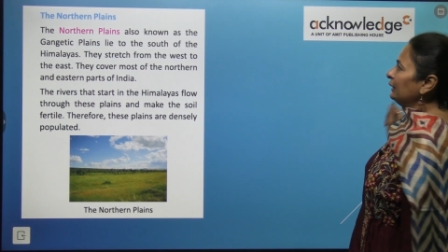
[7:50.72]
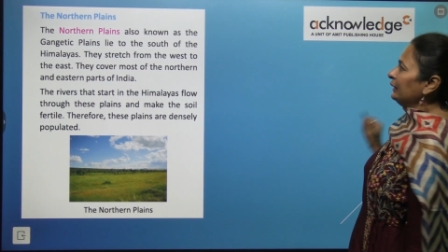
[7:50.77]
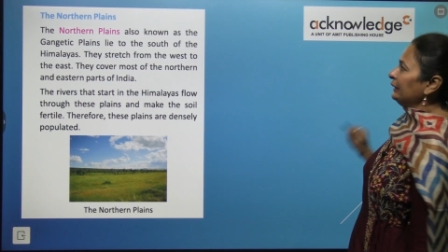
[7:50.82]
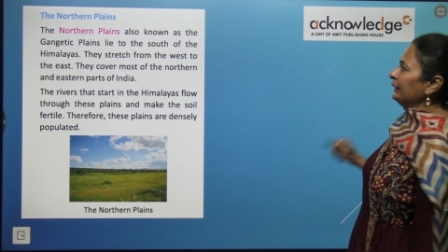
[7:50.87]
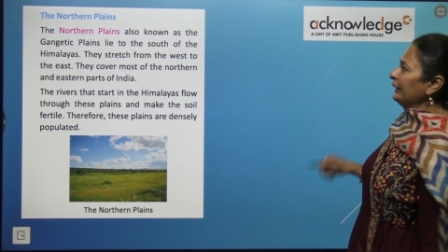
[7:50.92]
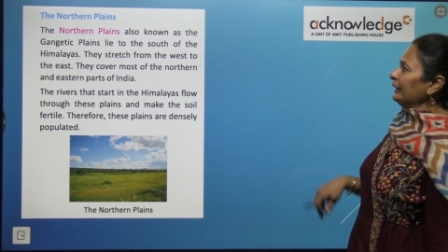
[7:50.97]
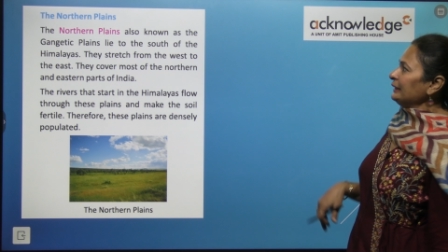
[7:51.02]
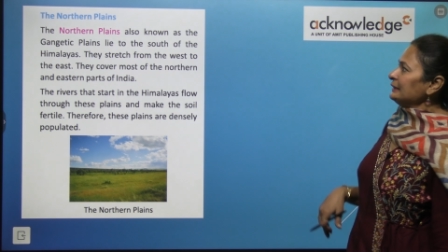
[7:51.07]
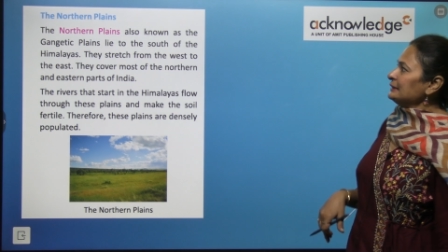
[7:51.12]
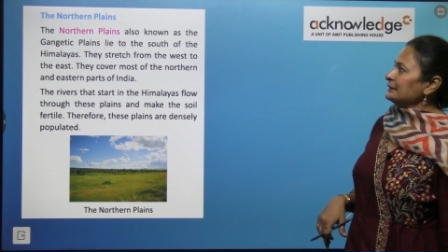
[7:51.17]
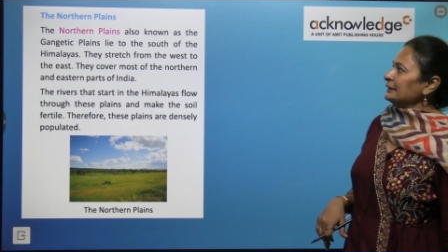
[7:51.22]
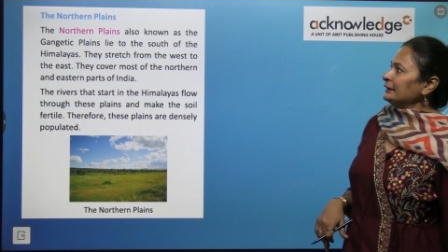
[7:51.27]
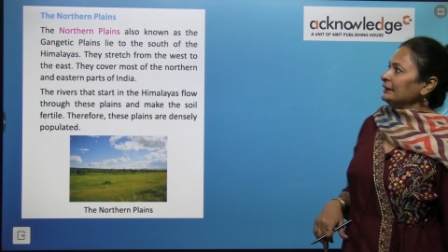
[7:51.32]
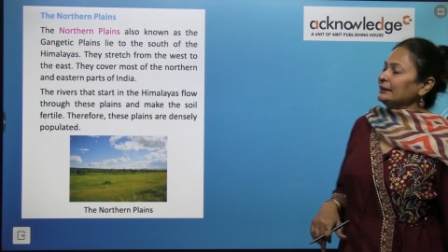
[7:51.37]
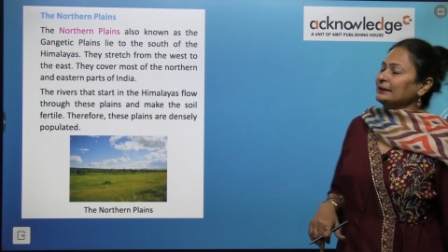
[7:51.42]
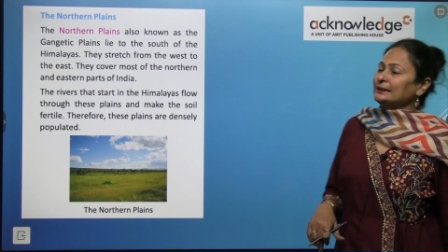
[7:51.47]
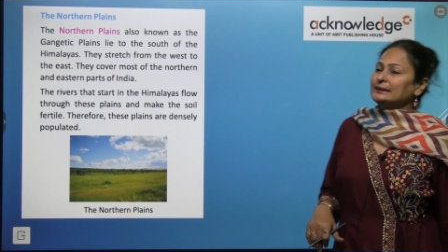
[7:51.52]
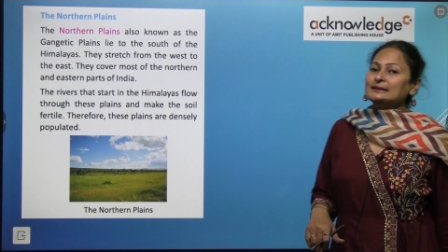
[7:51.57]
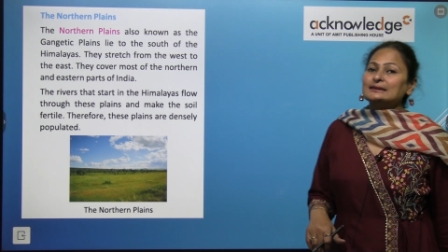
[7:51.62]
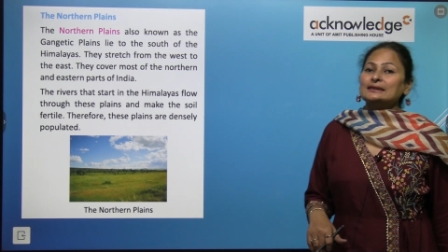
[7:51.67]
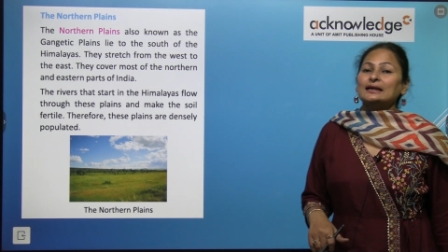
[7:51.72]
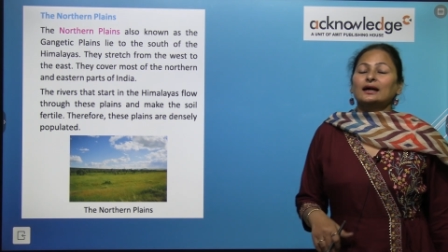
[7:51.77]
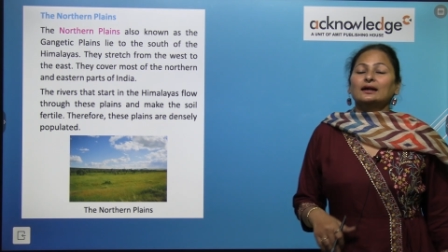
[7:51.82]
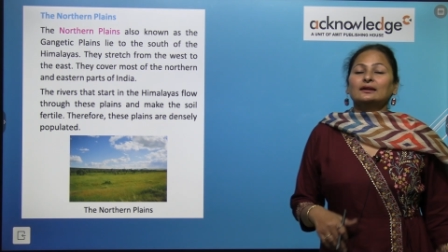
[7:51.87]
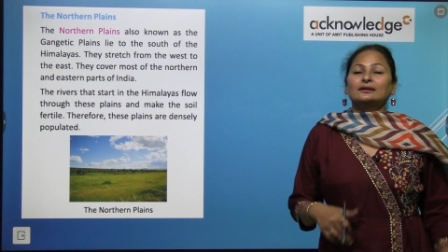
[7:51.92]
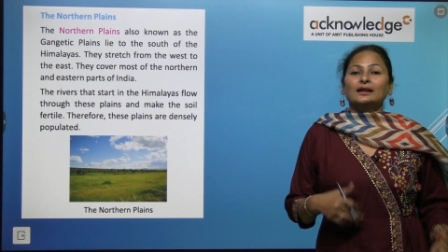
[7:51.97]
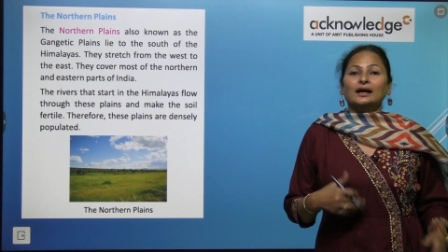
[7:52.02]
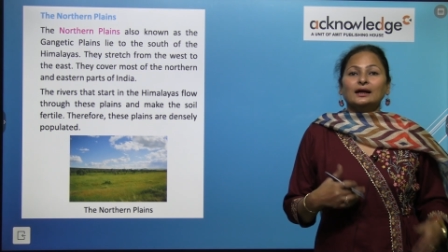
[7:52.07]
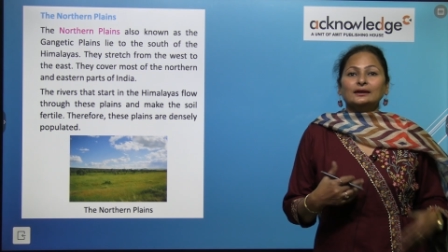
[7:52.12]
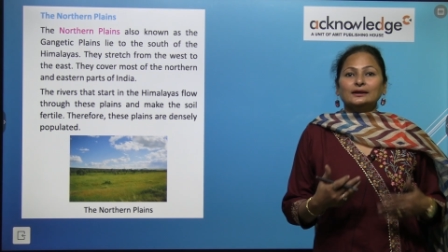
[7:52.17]
The next is
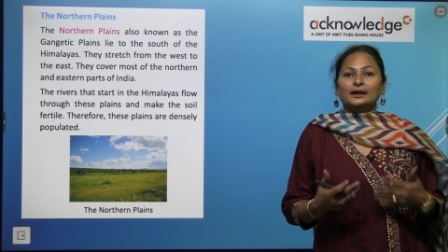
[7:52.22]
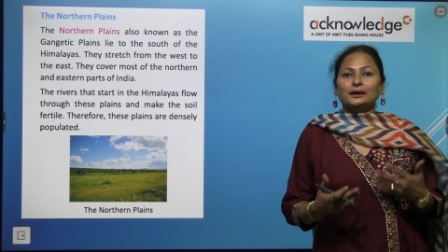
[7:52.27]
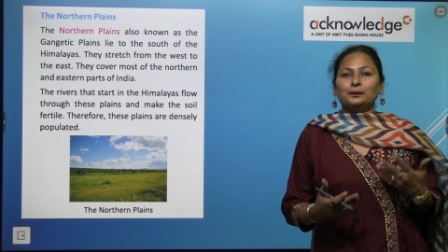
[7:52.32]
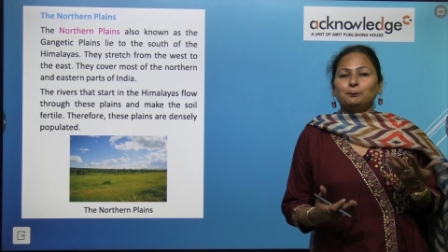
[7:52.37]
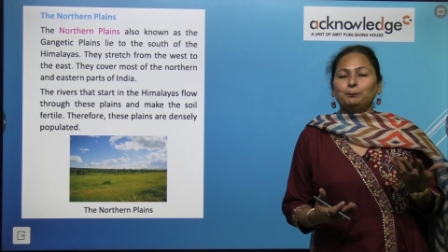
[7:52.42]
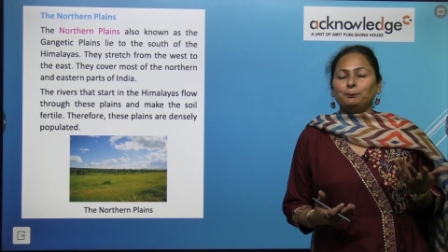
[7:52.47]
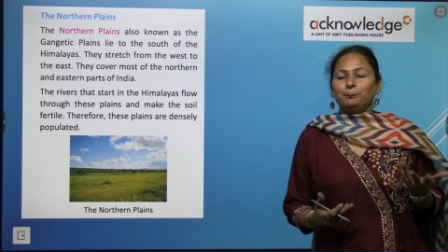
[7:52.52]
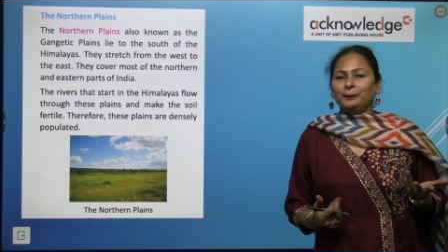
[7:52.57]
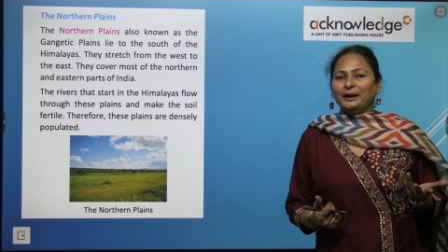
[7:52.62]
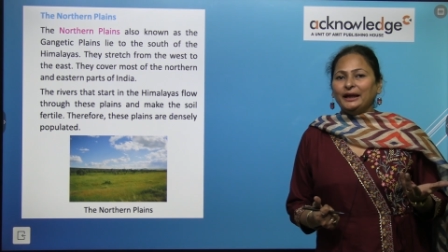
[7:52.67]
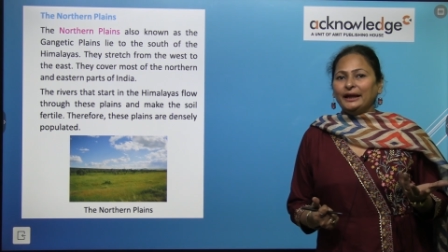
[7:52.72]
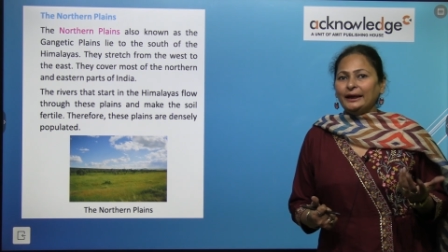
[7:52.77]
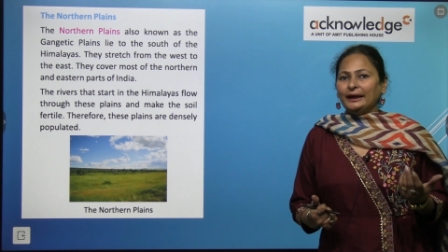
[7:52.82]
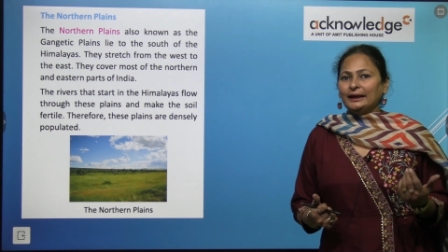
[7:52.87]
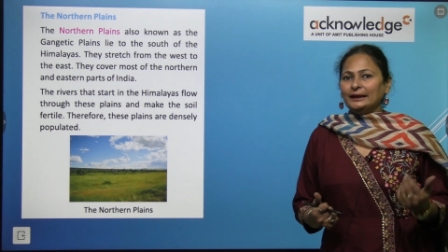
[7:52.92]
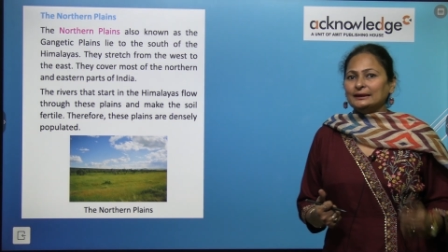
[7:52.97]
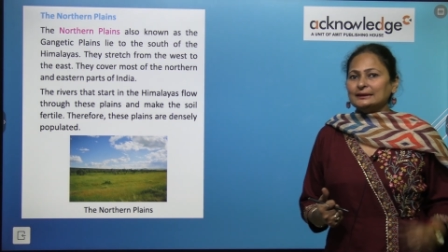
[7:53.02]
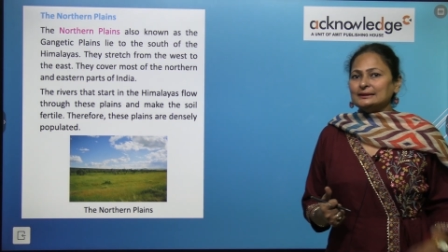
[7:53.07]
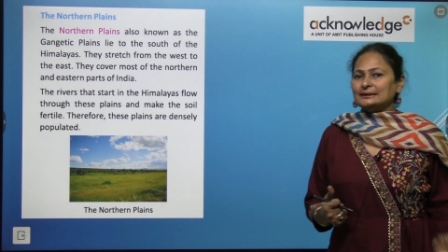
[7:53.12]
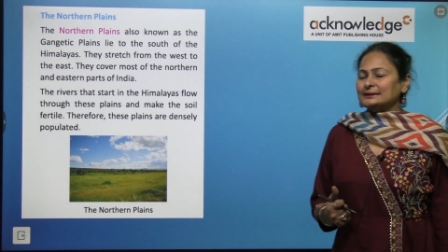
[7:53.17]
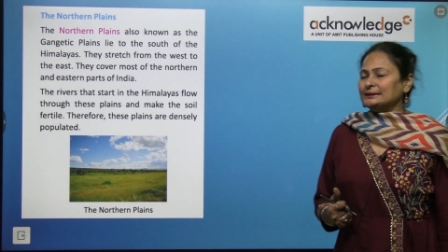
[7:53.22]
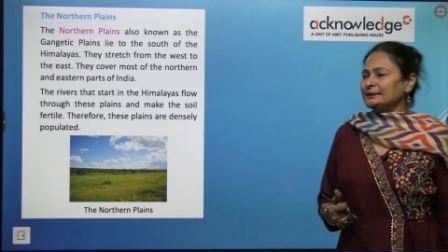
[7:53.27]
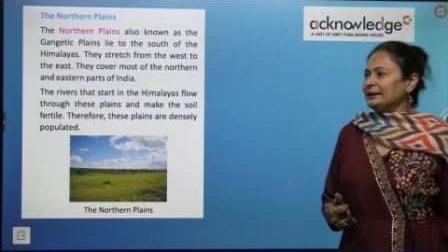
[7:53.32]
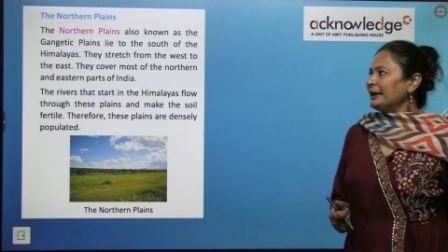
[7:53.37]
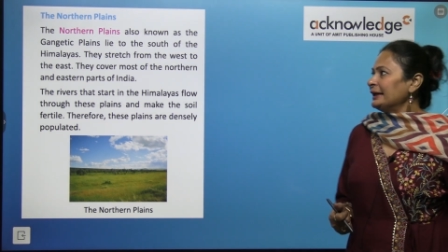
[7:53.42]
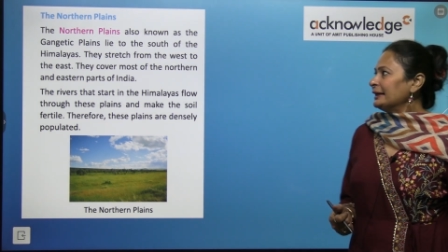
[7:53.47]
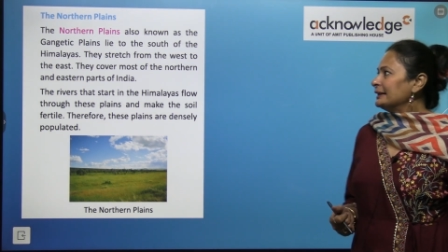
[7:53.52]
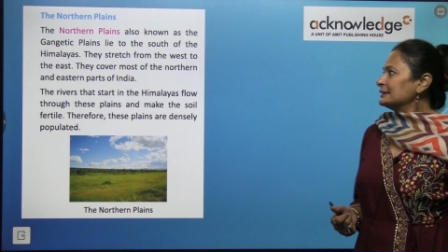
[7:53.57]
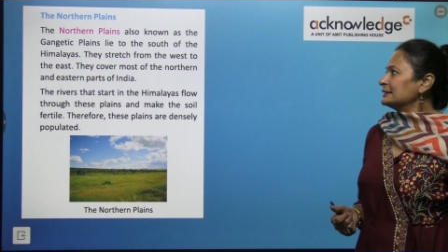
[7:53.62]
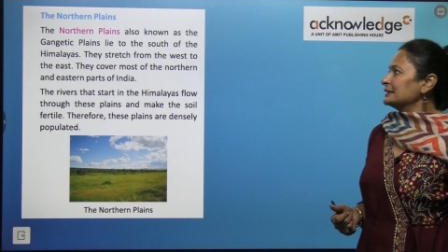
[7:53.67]
Northern Plains.
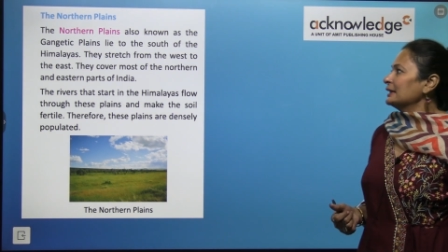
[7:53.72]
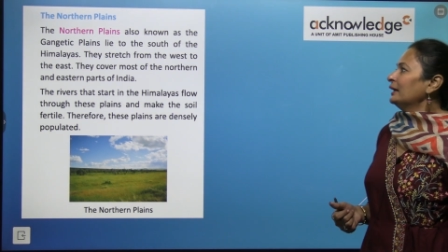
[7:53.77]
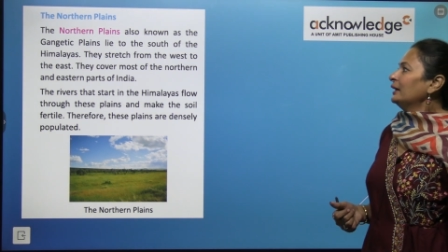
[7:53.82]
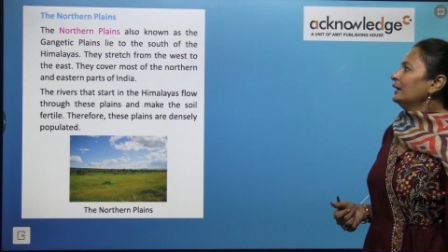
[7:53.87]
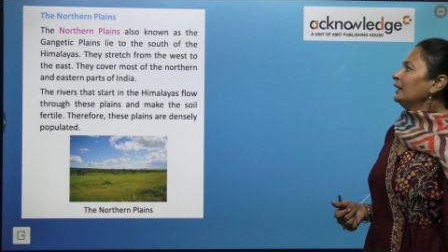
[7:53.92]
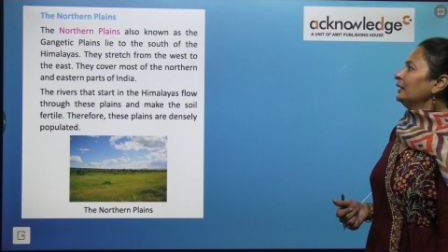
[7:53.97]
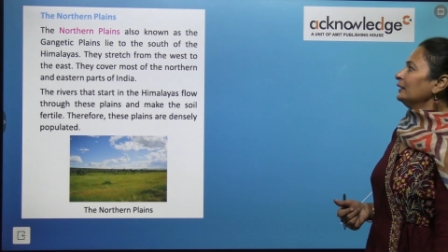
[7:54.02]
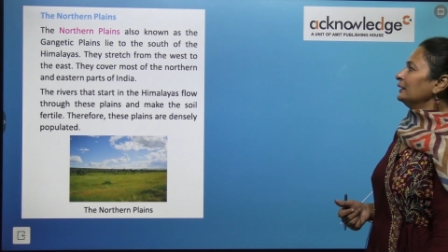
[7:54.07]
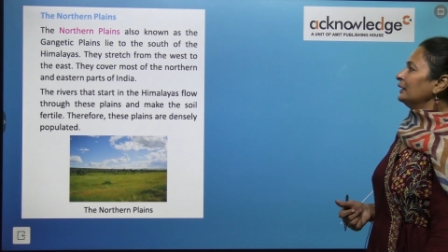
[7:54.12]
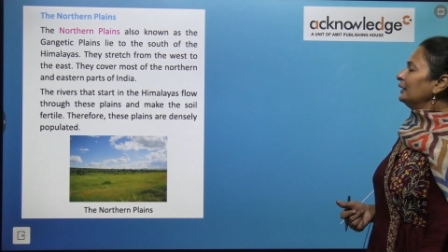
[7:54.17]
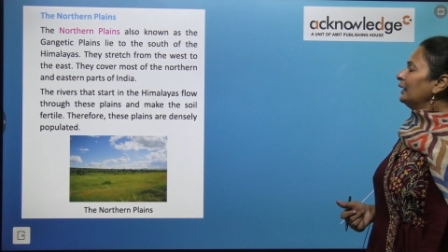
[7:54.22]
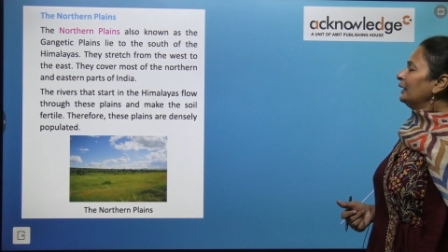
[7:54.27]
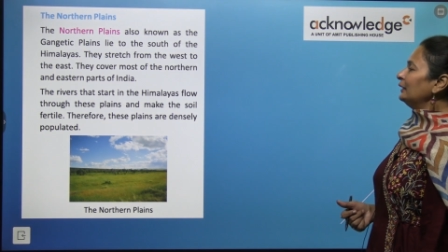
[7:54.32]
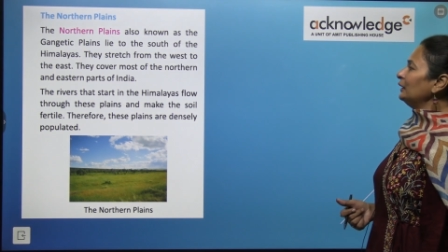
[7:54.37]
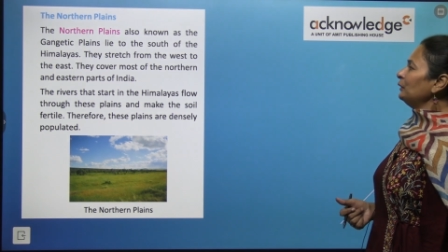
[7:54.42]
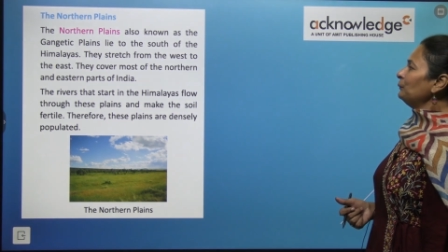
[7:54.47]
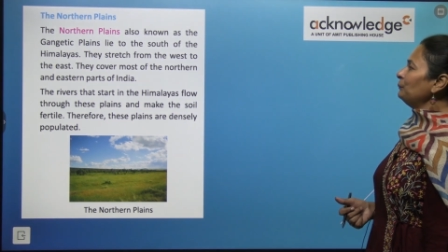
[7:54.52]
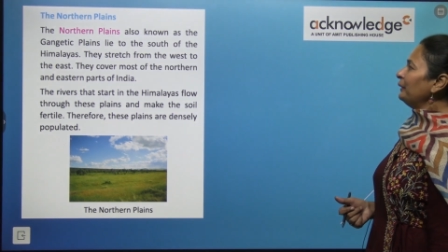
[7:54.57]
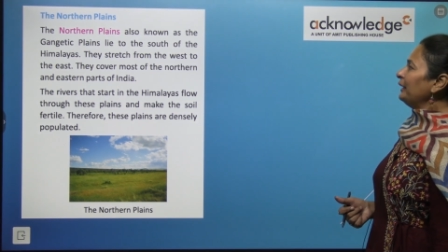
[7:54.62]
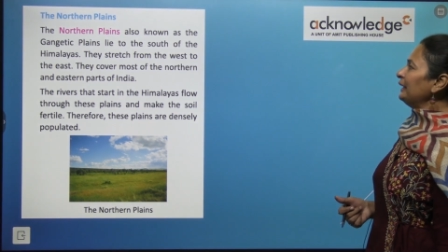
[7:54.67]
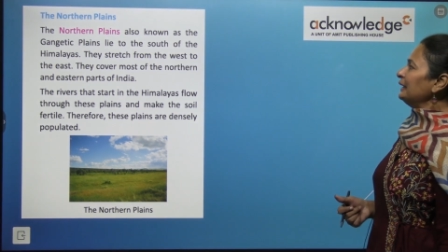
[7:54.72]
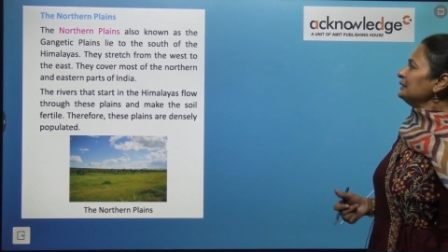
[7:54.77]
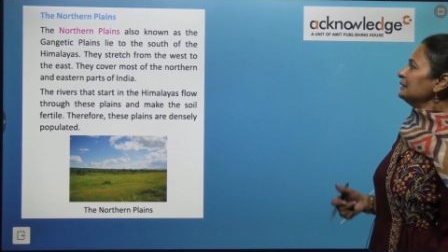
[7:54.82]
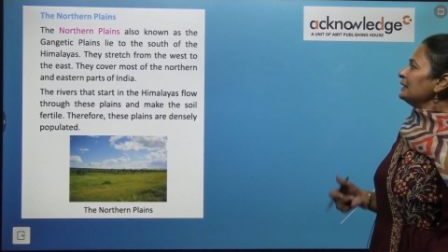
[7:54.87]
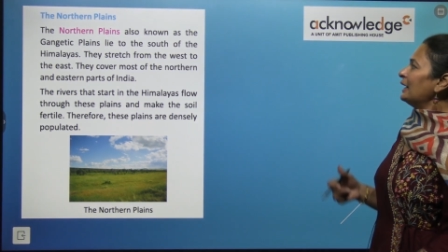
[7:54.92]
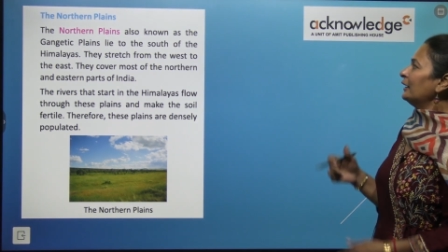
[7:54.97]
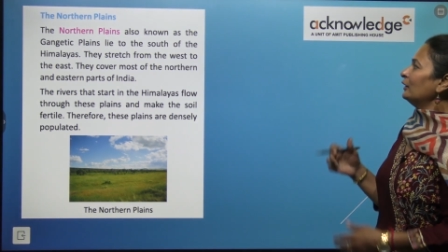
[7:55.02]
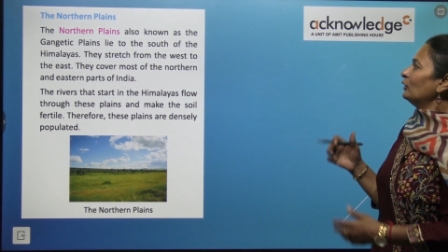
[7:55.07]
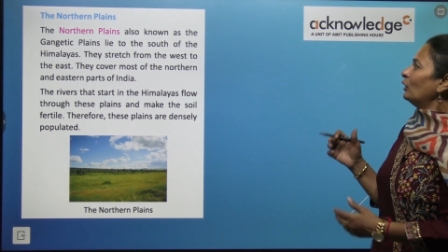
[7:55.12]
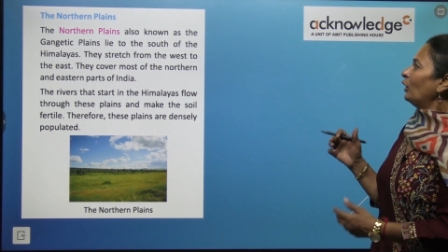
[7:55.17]
Yes, the Northern Plains
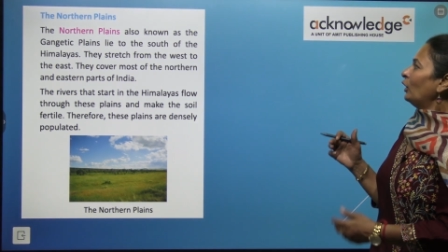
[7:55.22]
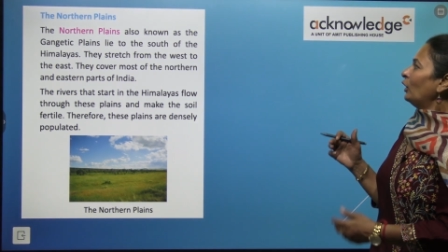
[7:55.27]
are